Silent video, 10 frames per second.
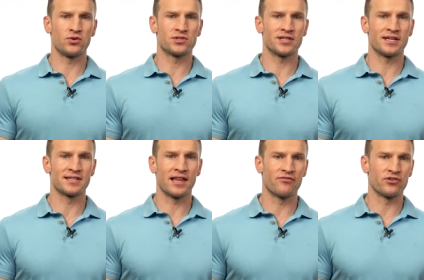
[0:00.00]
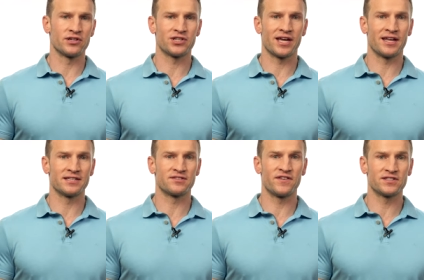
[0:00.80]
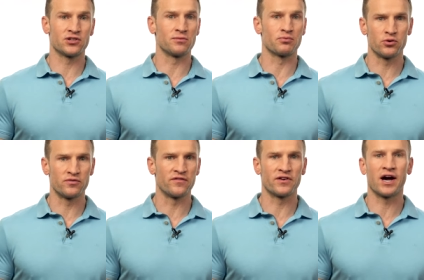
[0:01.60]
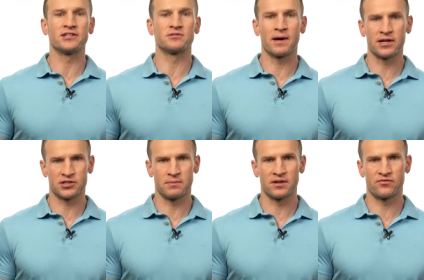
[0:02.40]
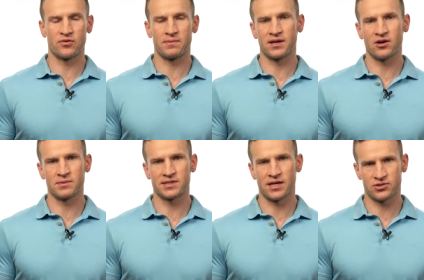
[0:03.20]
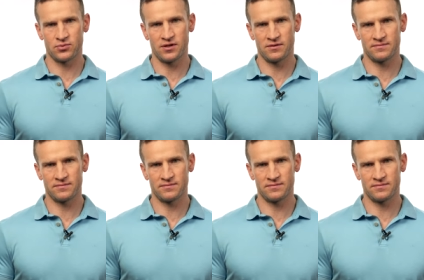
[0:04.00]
used it as leverage and as physical proof of God's punishment for being homosexual.